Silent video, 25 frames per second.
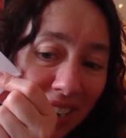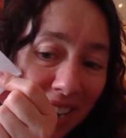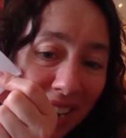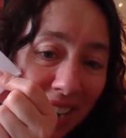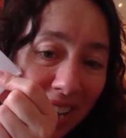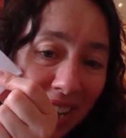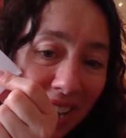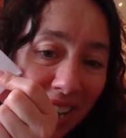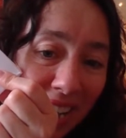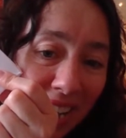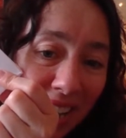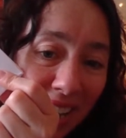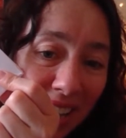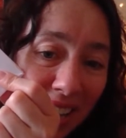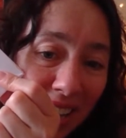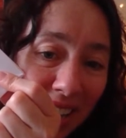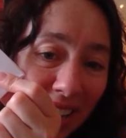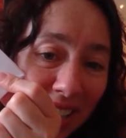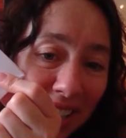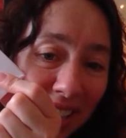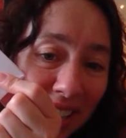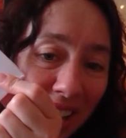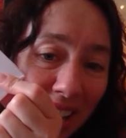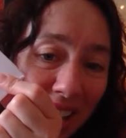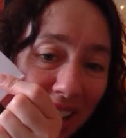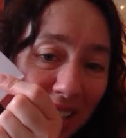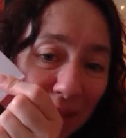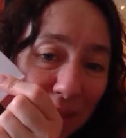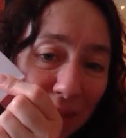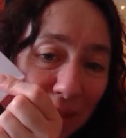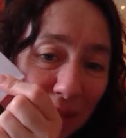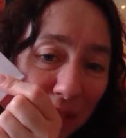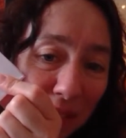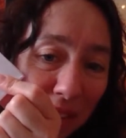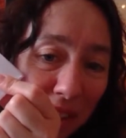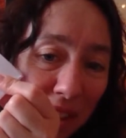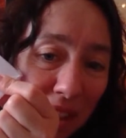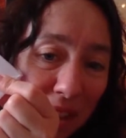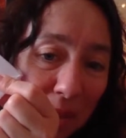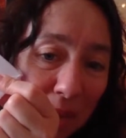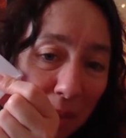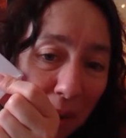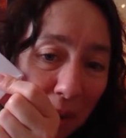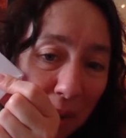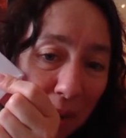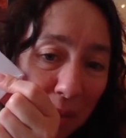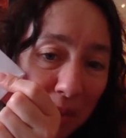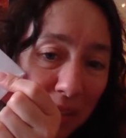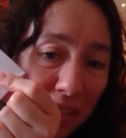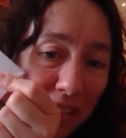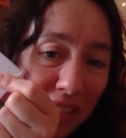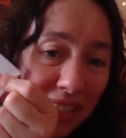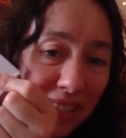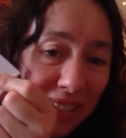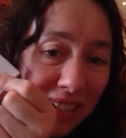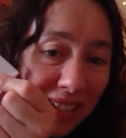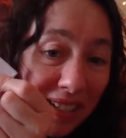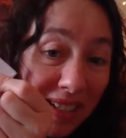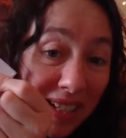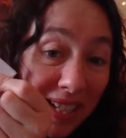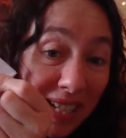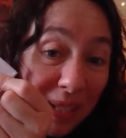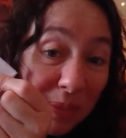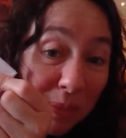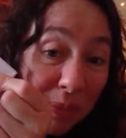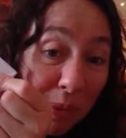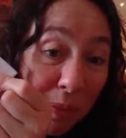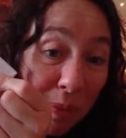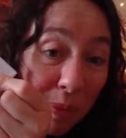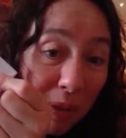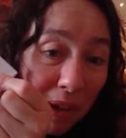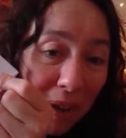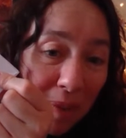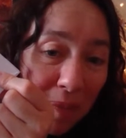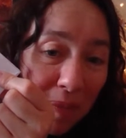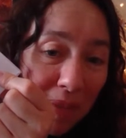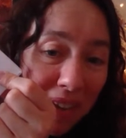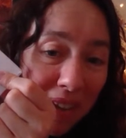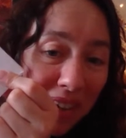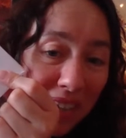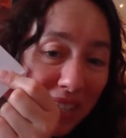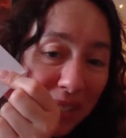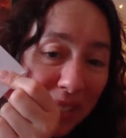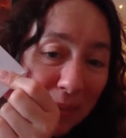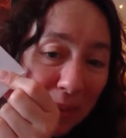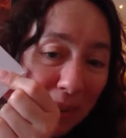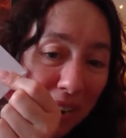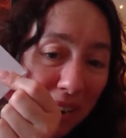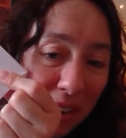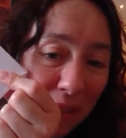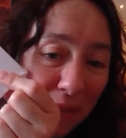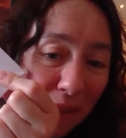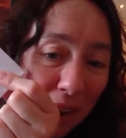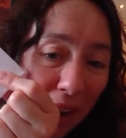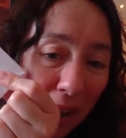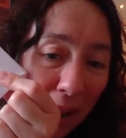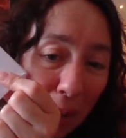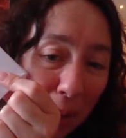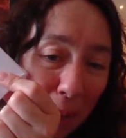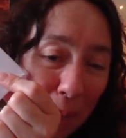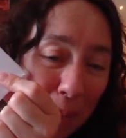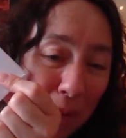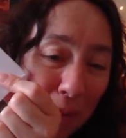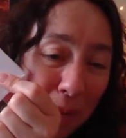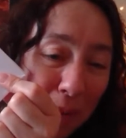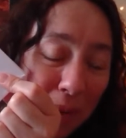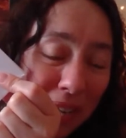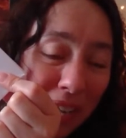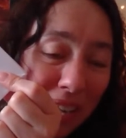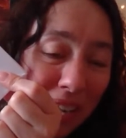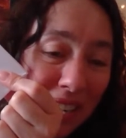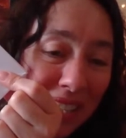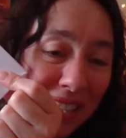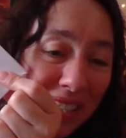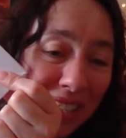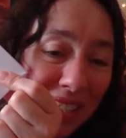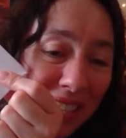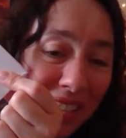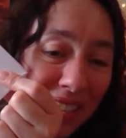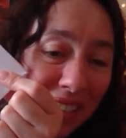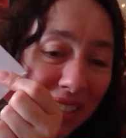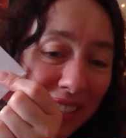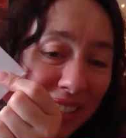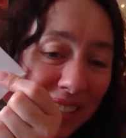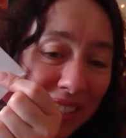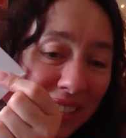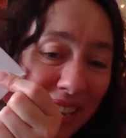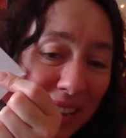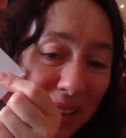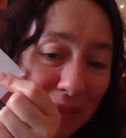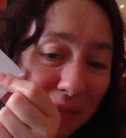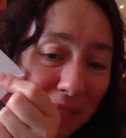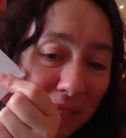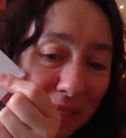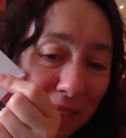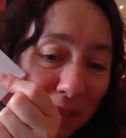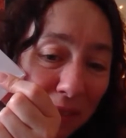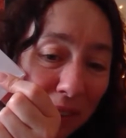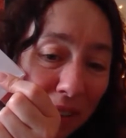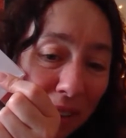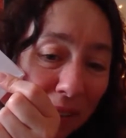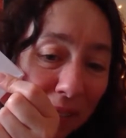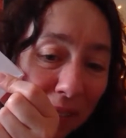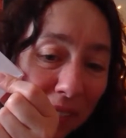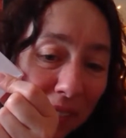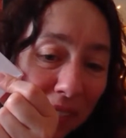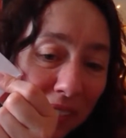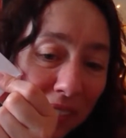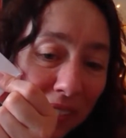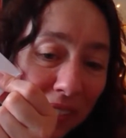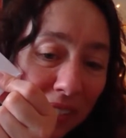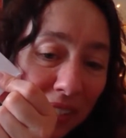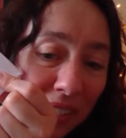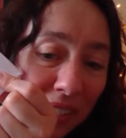And as we've got it at the moment, this will become the nice swirly flower, but we're going to do the underneath of the flower.